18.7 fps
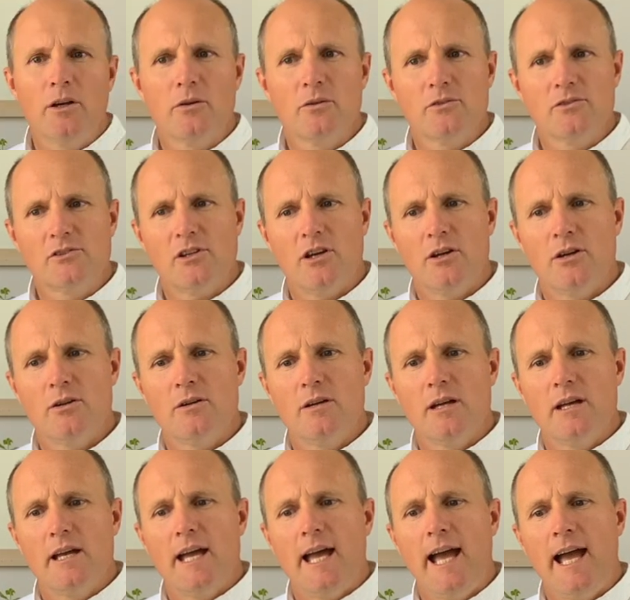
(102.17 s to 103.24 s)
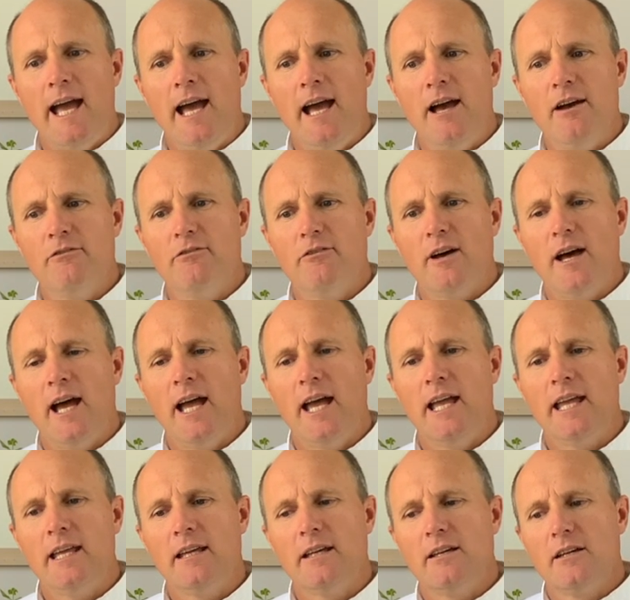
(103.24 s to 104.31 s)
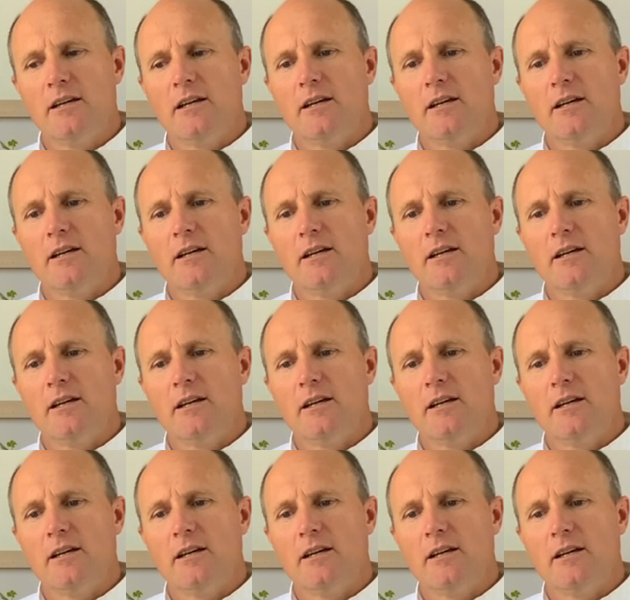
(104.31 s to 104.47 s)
also have a